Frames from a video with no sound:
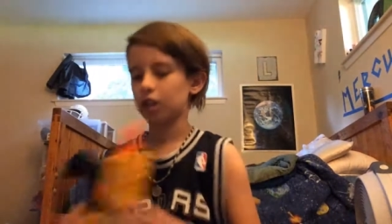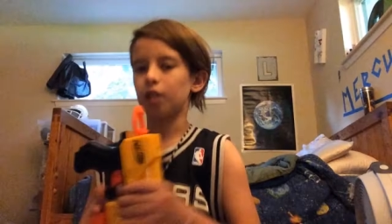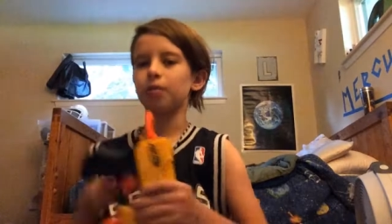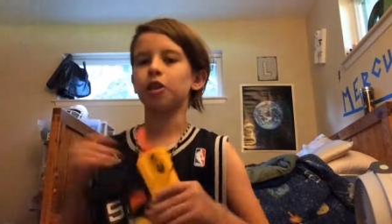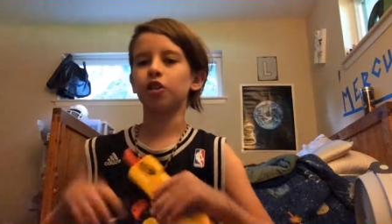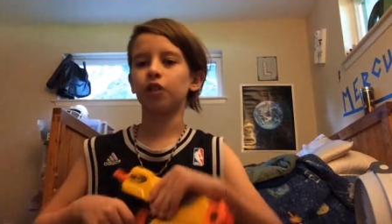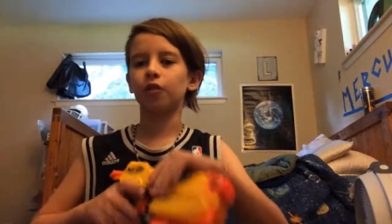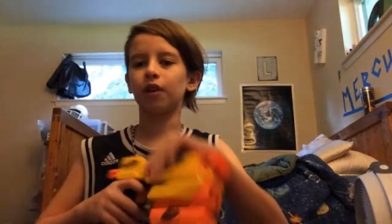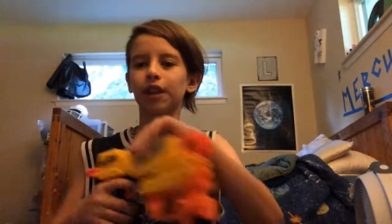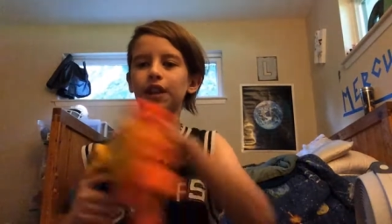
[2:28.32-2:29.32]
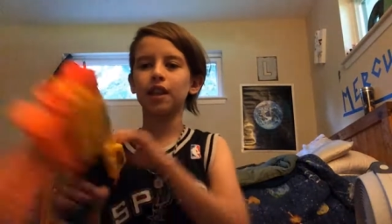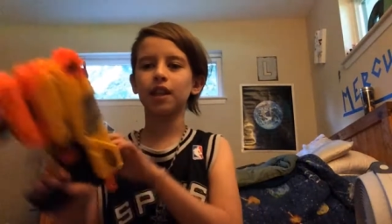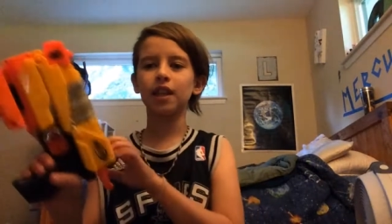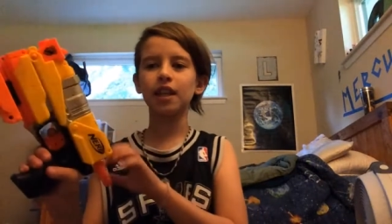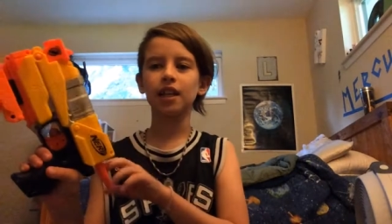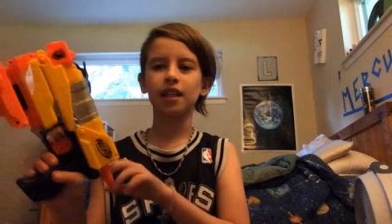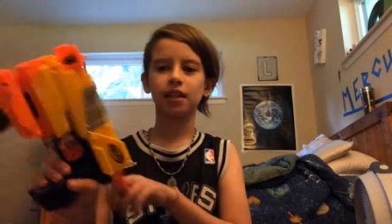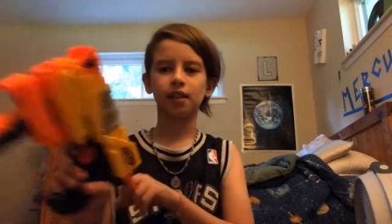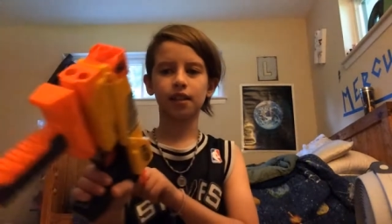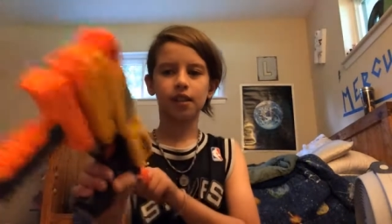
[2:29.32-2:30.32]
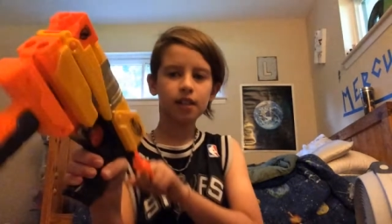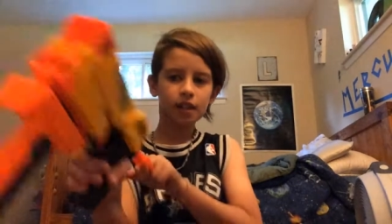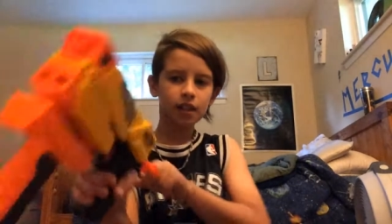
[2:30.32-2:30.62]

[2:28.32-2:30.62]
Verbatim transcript: Gonna be shooting one like these.